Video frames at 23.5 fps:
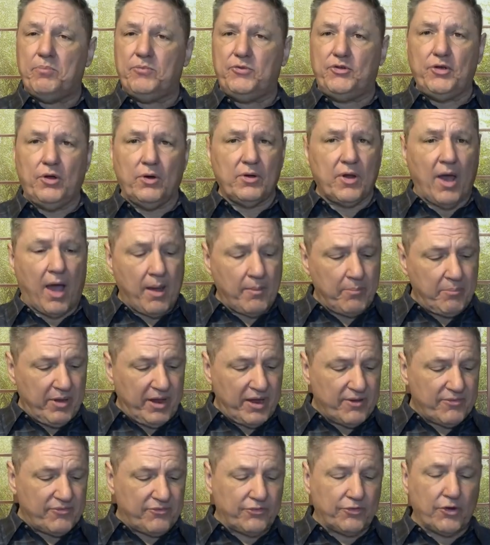Do not
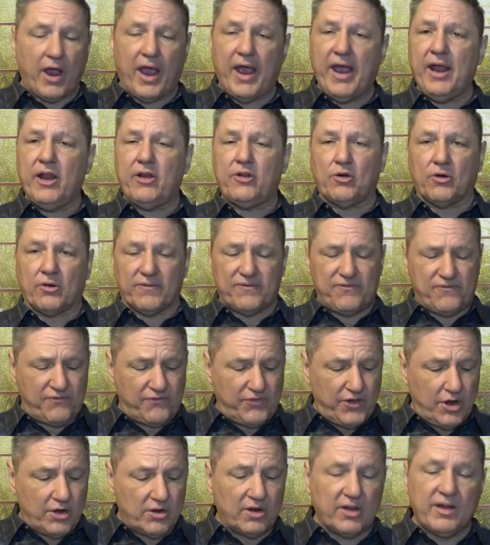be afraid, or
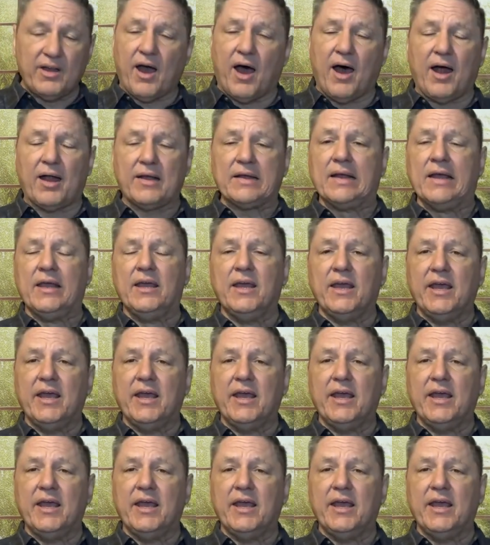fear not,